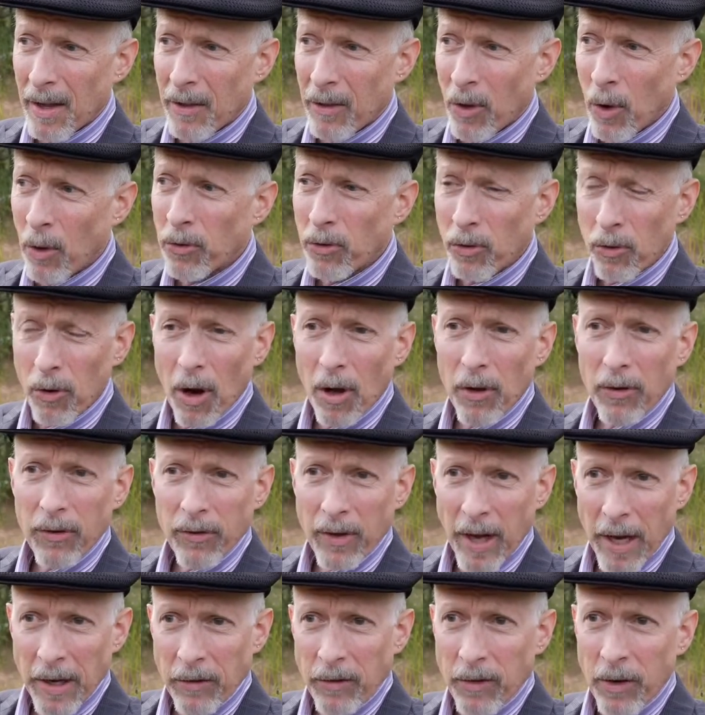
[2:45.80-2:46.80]
those are all
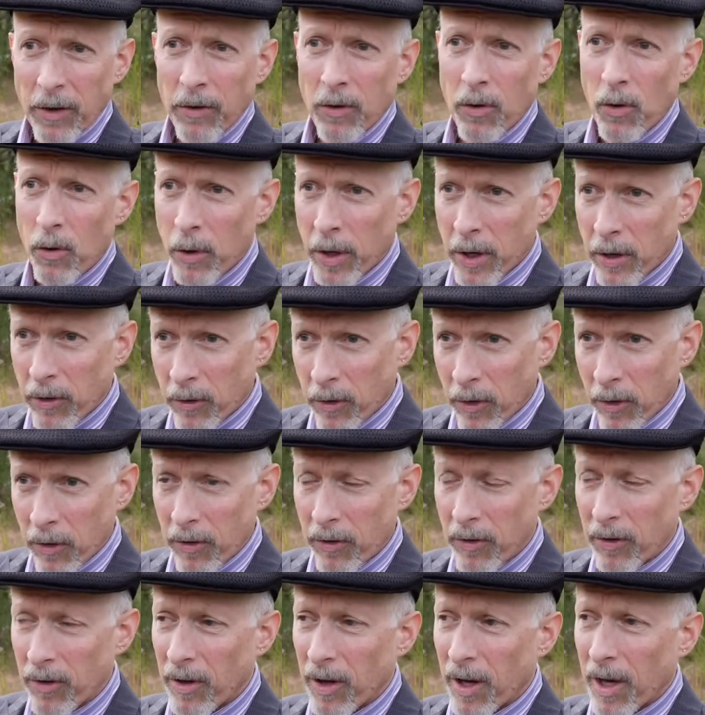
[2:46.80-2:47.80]
sentient
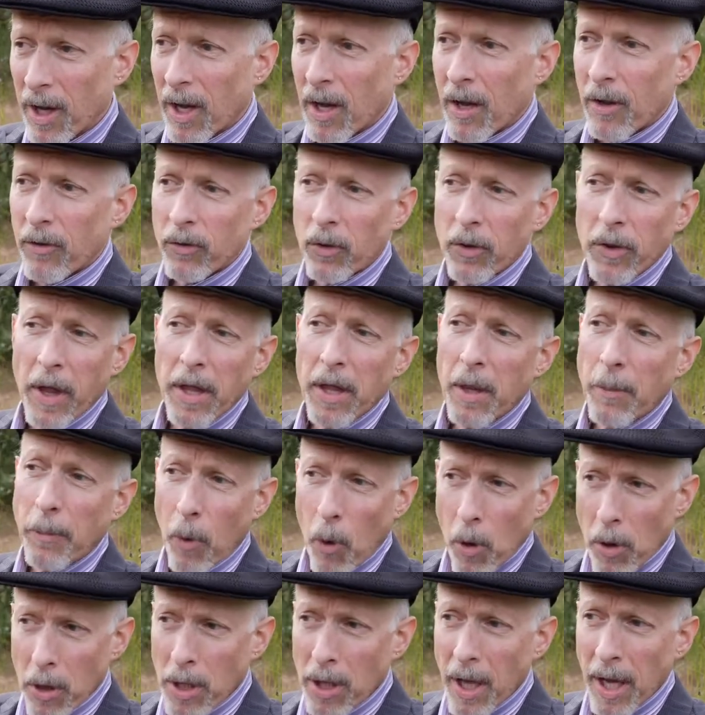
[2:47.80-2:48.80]
creatures. So then the
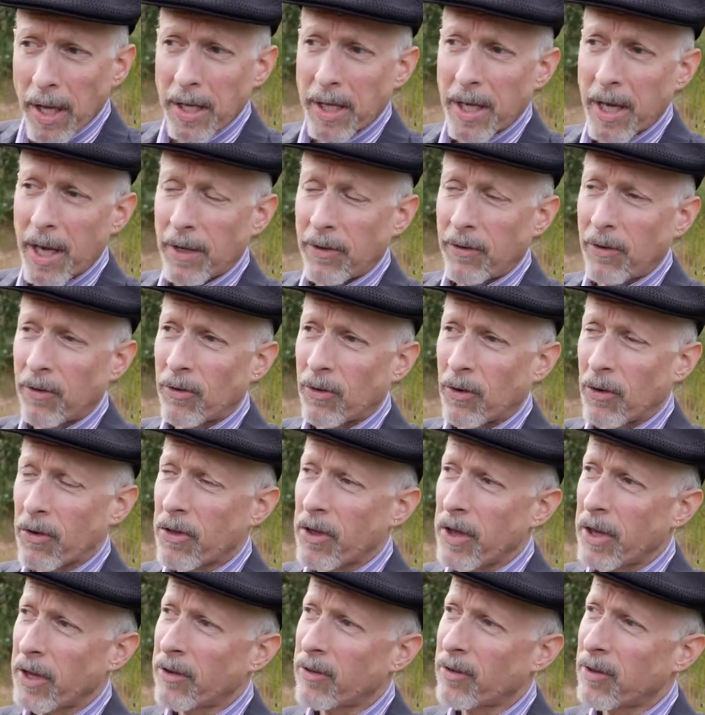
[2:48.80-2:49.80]
borderline cases are
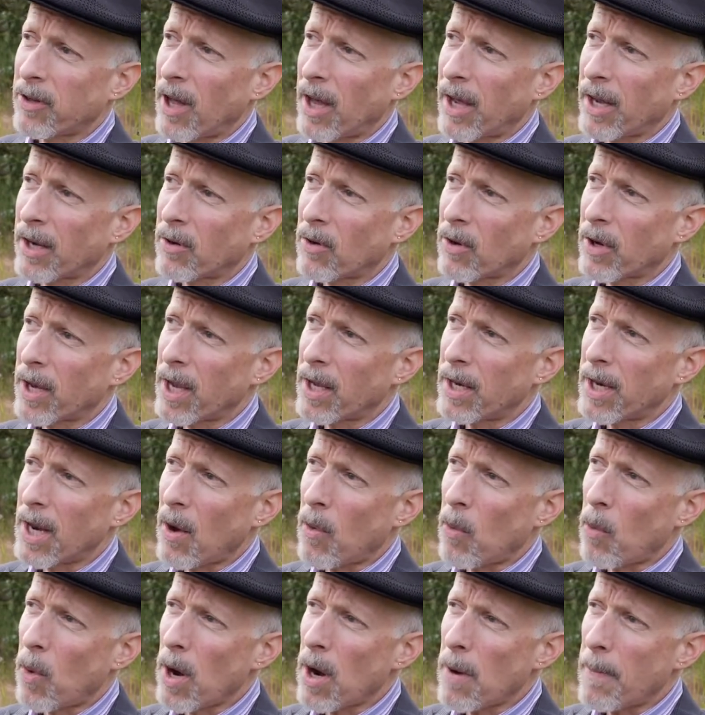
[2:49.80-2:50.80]
things like, okay,
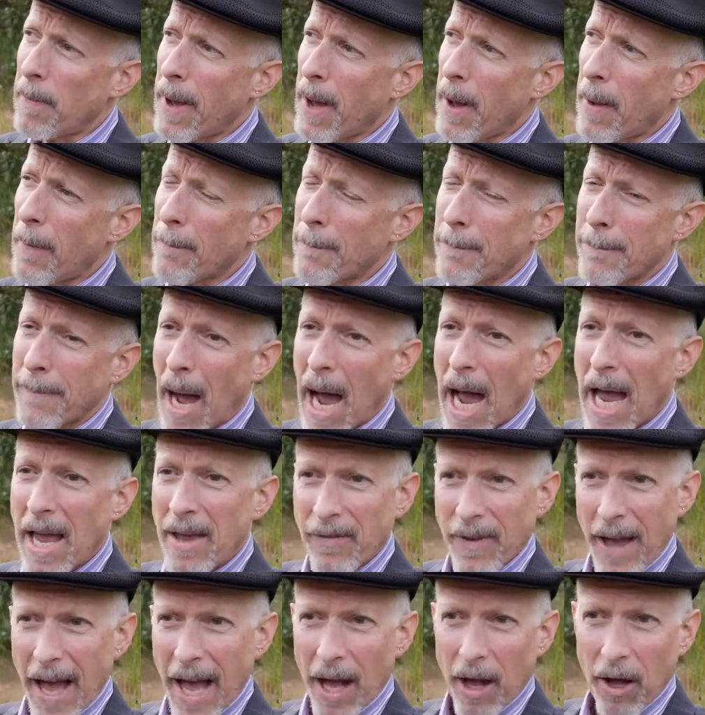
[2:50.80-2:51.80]
now what about
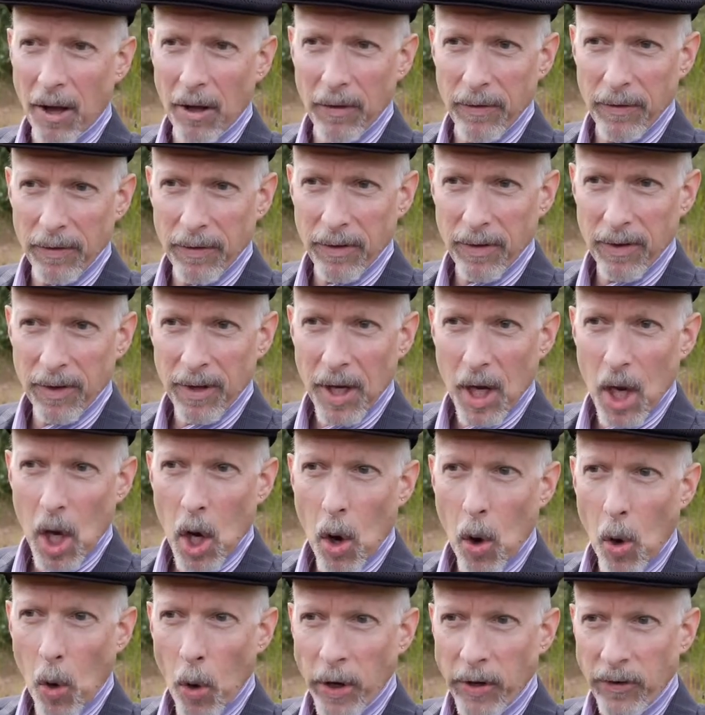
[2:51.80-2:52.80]
bivalves,
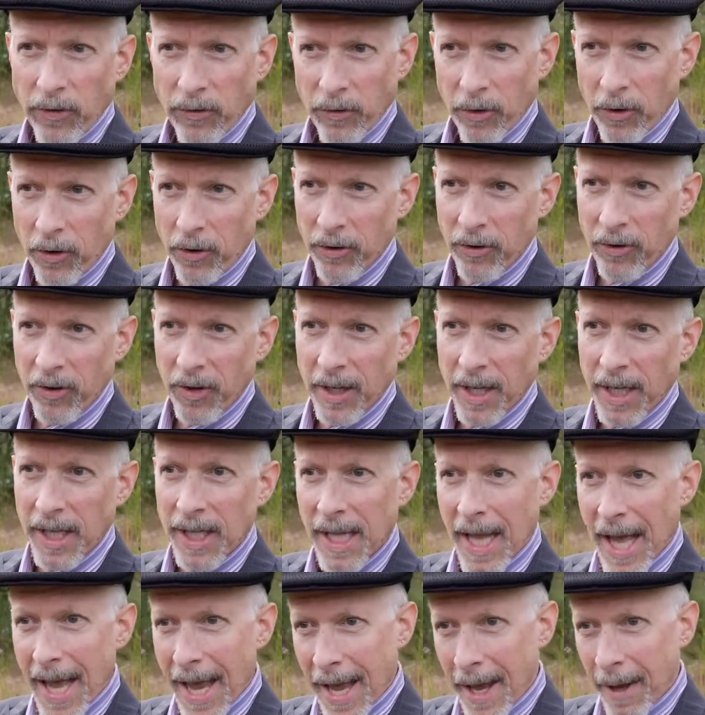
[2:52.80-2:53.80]
oysters and
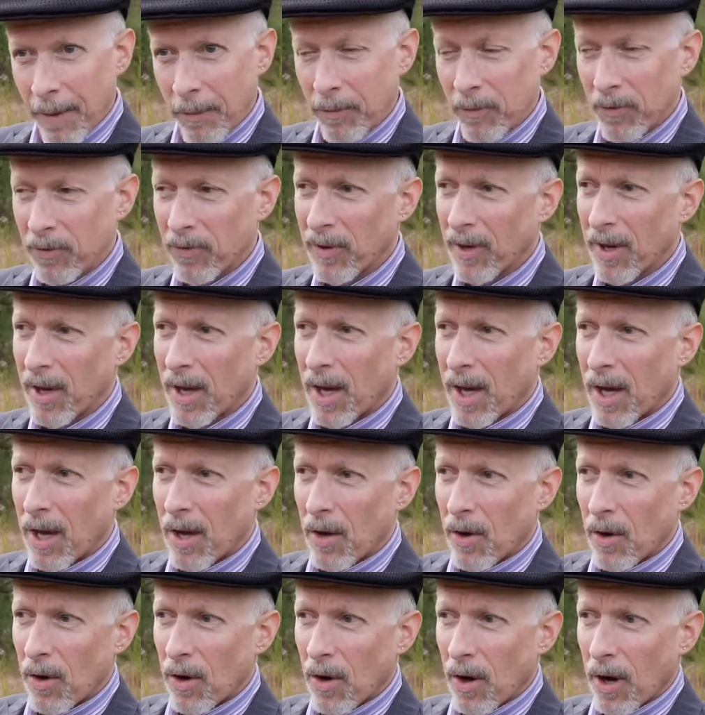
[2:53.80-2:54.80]
clams?
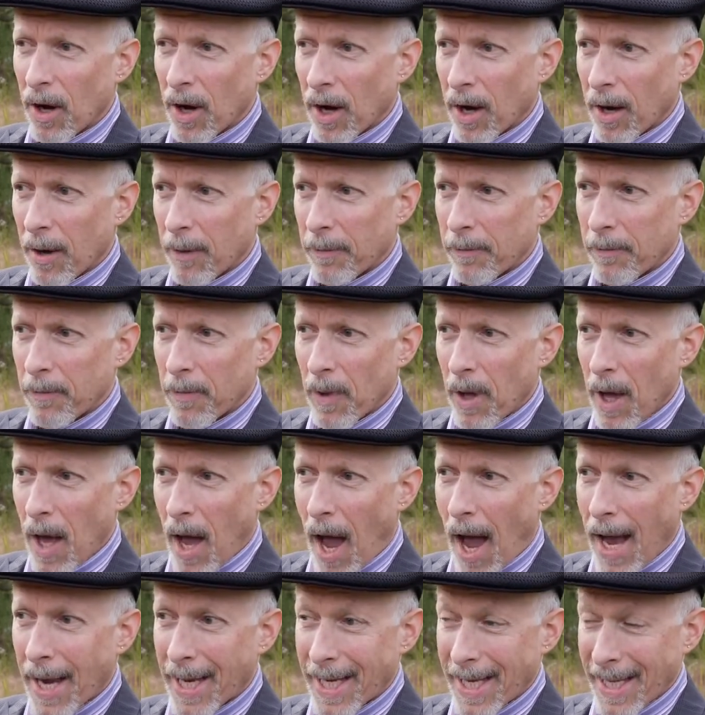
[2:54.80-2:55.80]

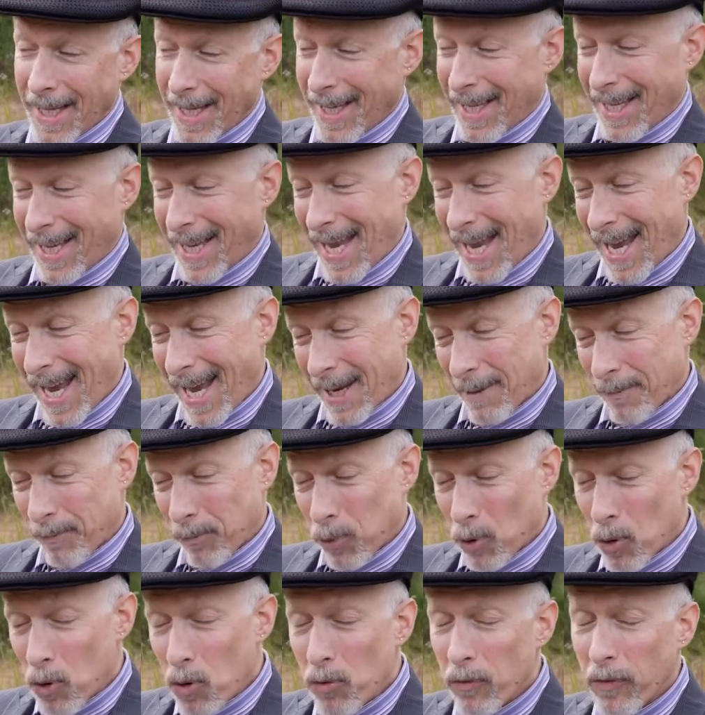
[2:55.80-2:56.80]
I can't
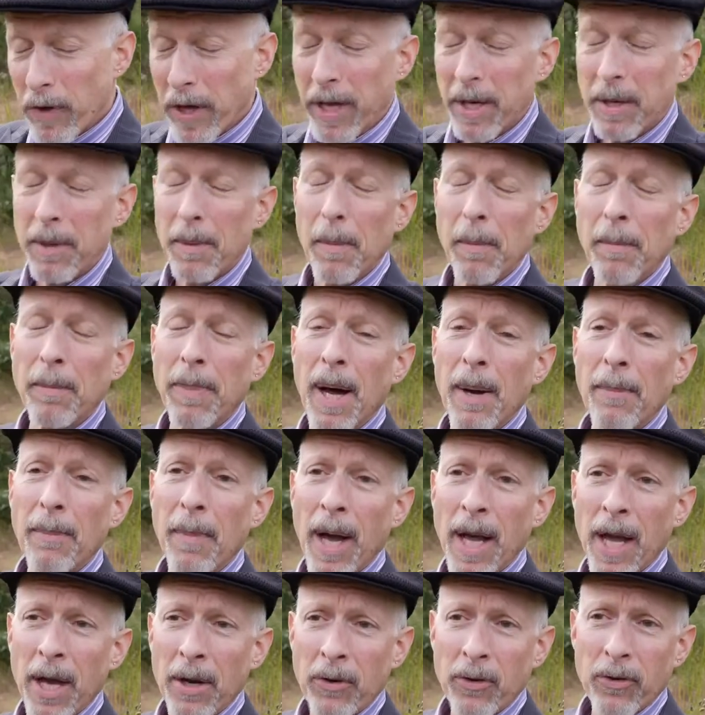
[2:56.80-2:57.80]
prove it, but
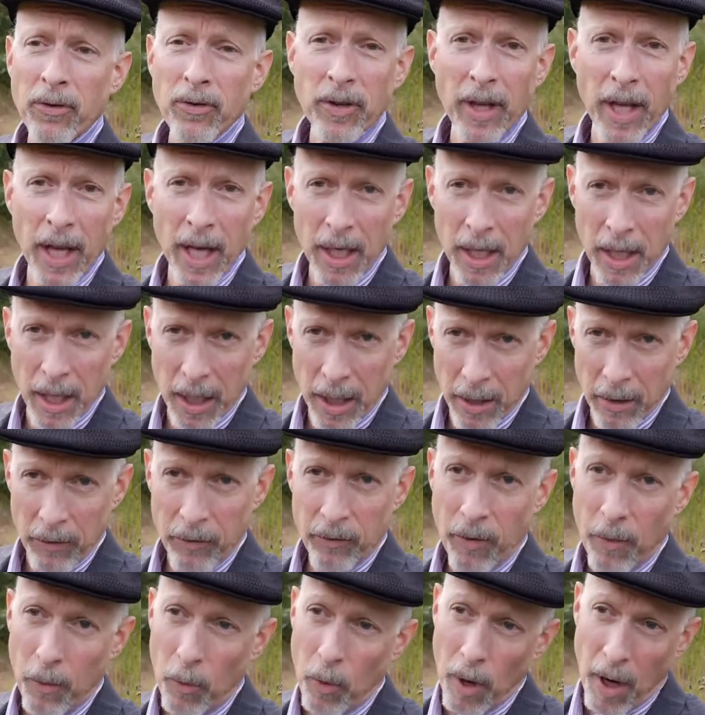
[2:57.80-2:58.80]
my understanding is,
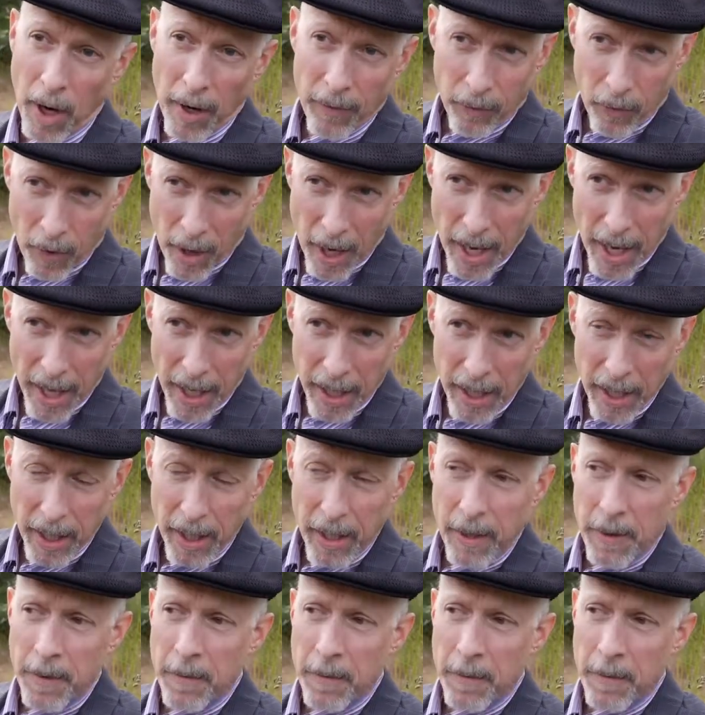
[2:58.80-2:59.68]
from what I've read,